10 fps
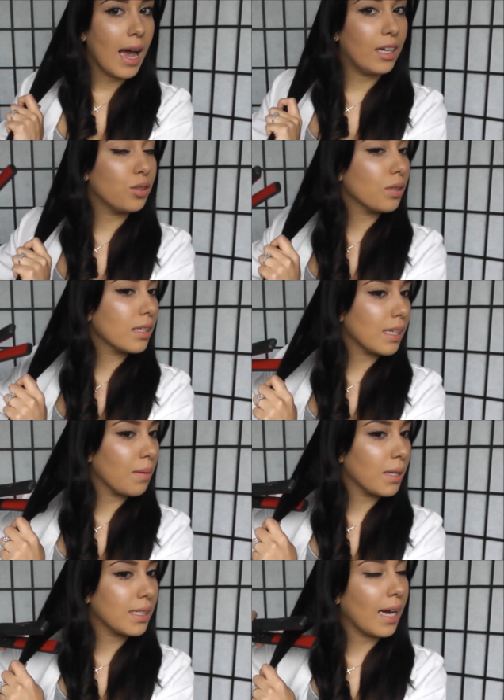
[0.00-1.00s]
and do the
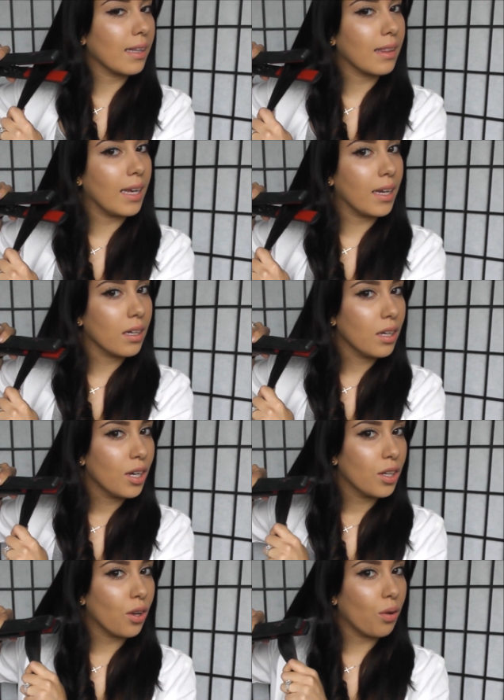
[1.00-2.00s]
same exact thing.
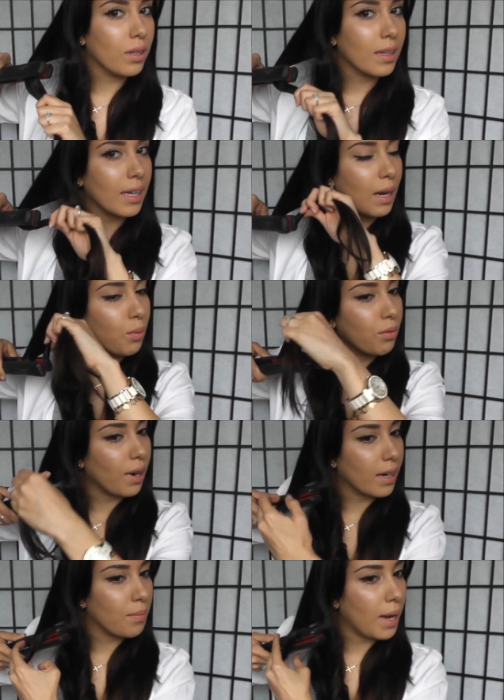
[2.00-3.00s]
The only thing I would
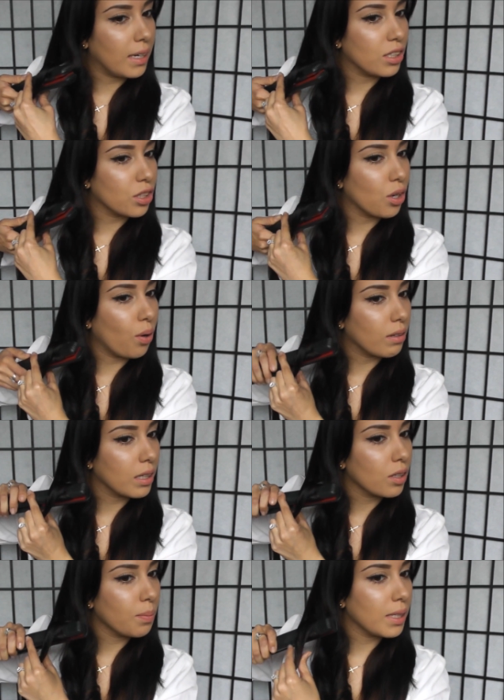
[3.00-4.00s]
recommend is to go a
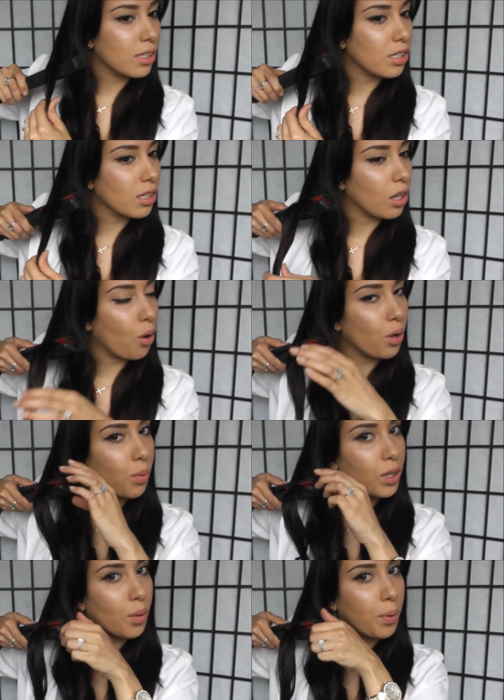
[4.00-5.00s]
little bit slower
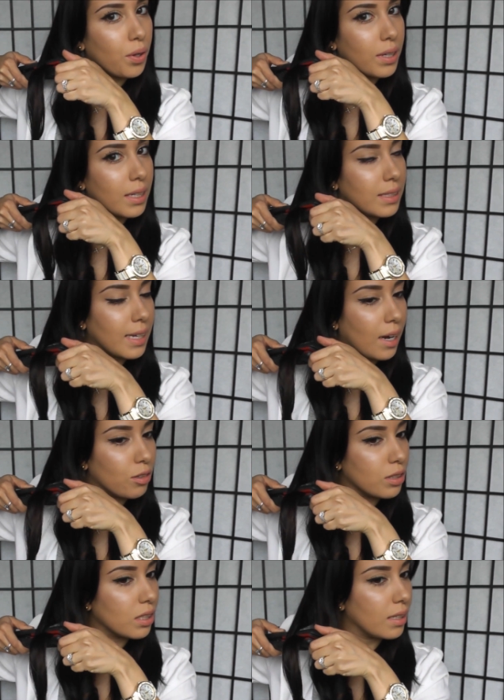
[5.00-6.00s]
when you're pulling it
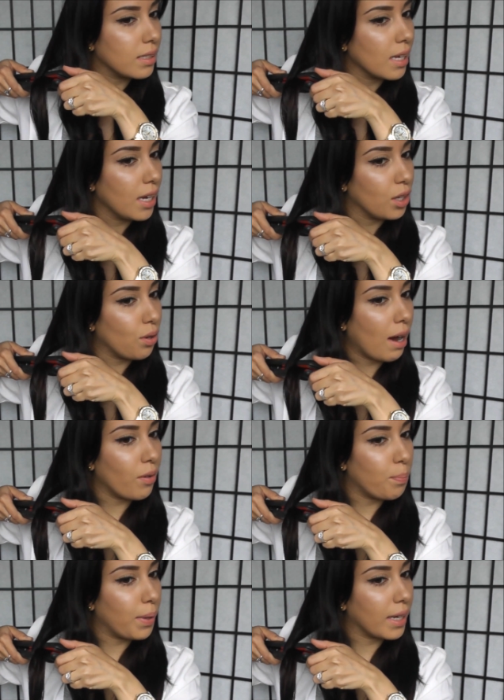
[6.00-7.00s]
down, since you
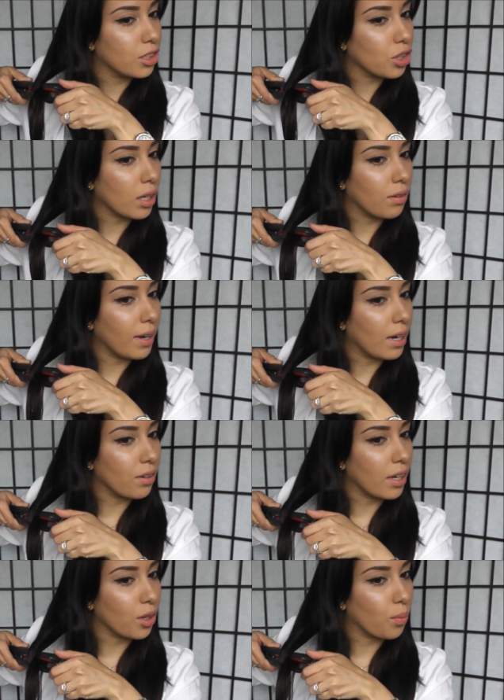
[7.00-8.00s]
have a big chunk of
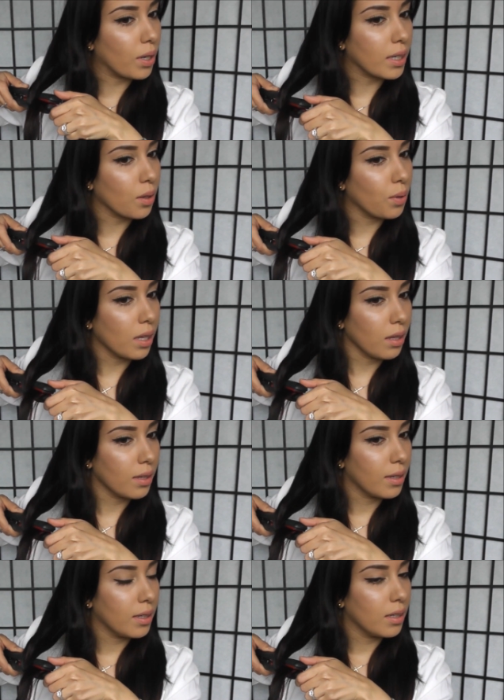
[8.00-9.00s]
hair that you're working with.
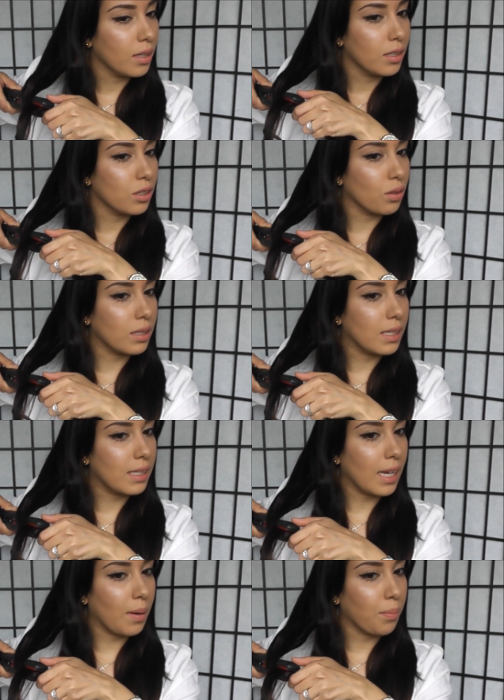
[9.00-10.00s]
So it's the
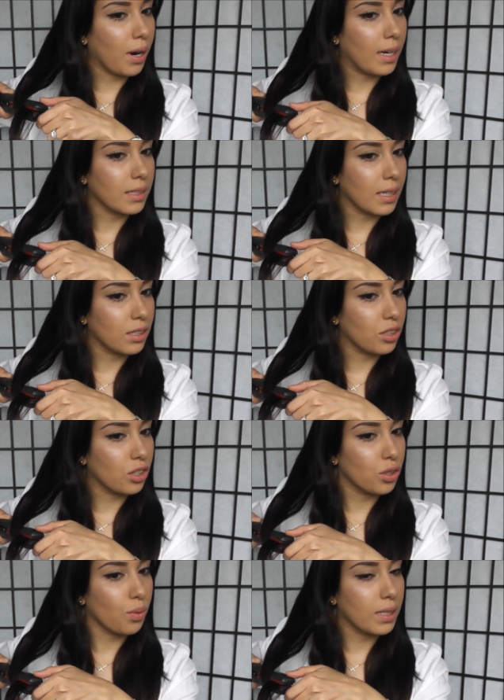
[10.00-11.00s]
same process,
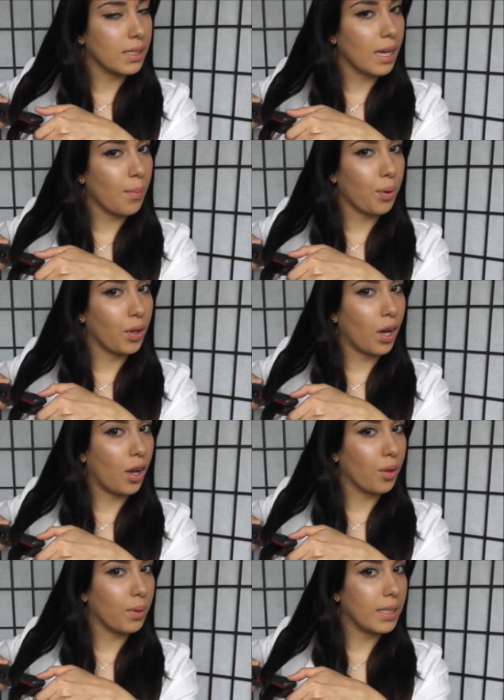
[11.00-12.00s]
just twist it and pull it
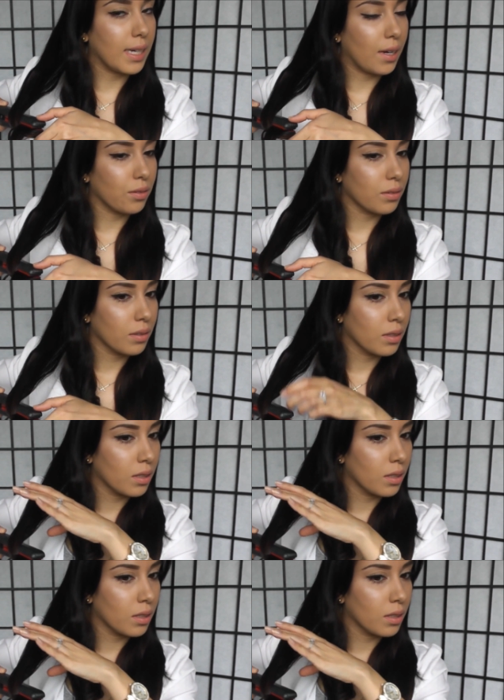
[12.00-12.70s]
all the way down.